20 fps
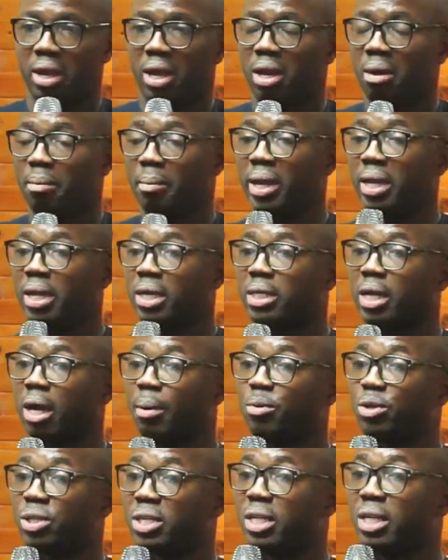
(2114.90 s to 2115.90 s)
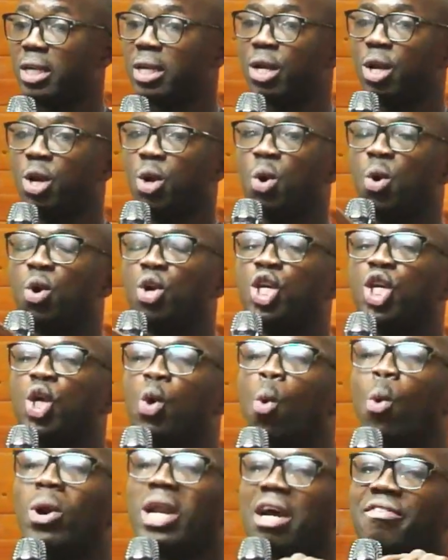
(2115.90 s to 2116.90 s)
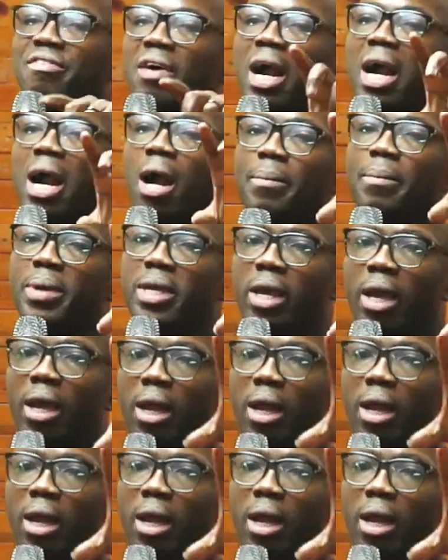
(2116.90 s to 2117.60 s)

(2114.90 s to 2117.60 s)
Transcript: many times you see you will never come here. Now